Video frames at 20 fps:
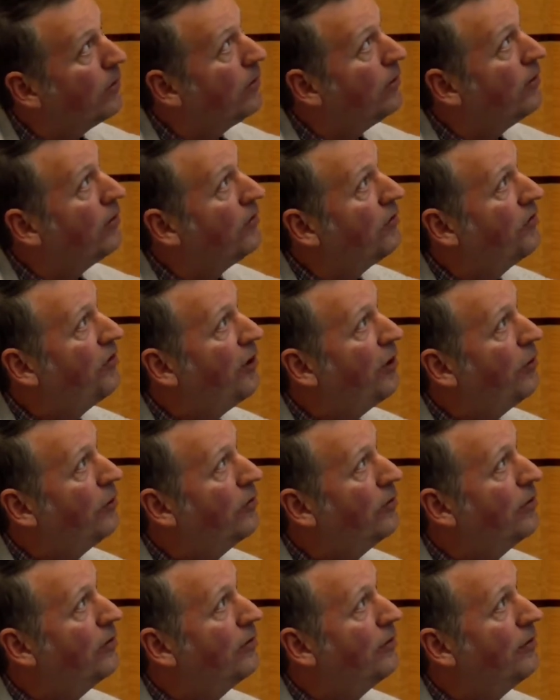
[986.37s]
So,
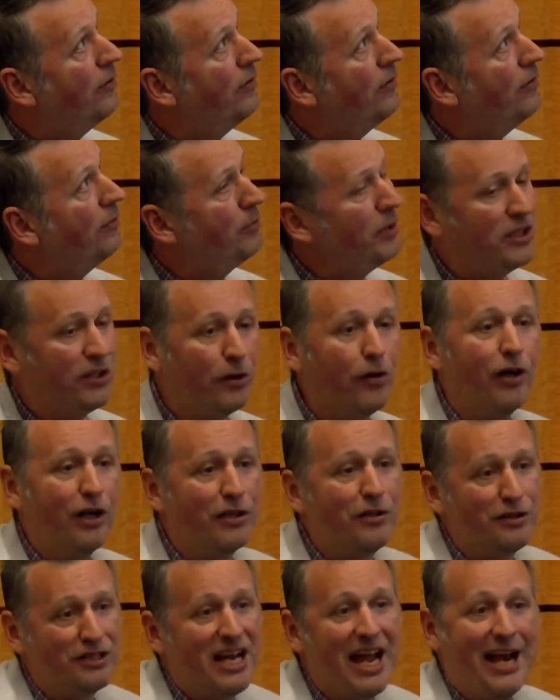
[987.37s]
but there are other
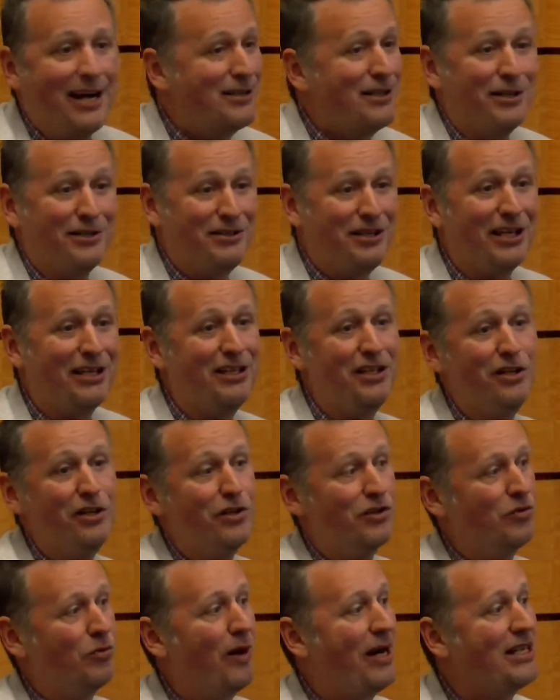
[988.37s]
tactics I can use.
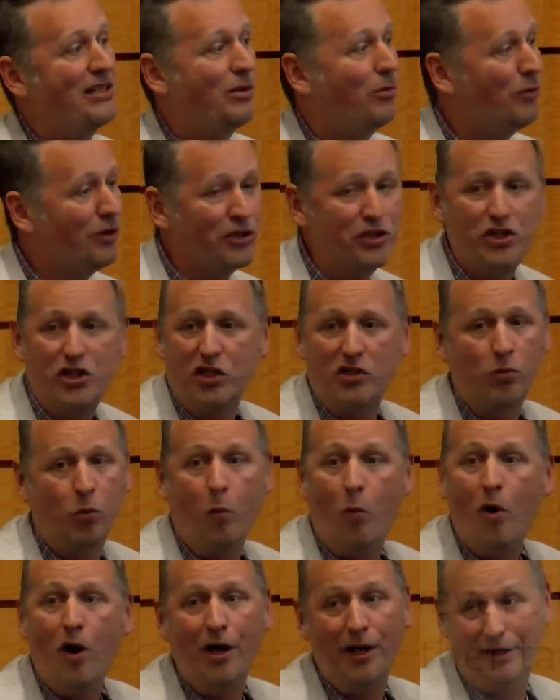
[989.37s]
Ransomware is just one